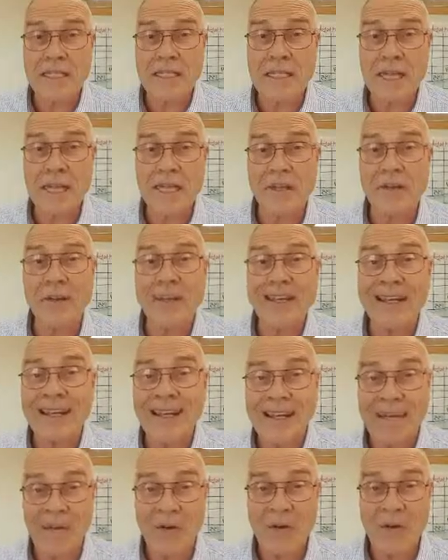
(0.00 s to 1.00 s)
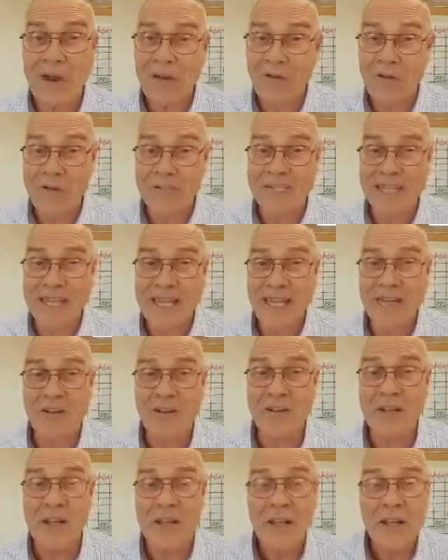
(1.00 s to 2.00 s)
together and lien waivers
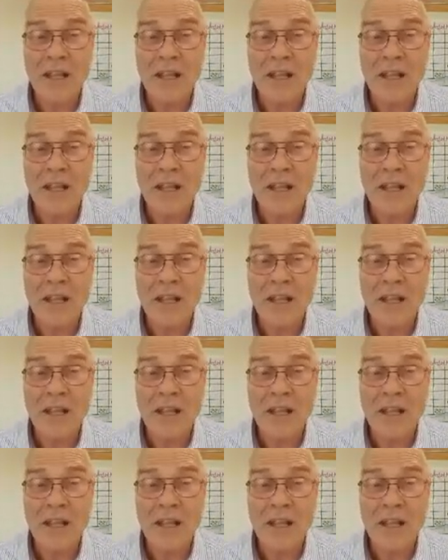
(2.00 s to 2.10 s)
together,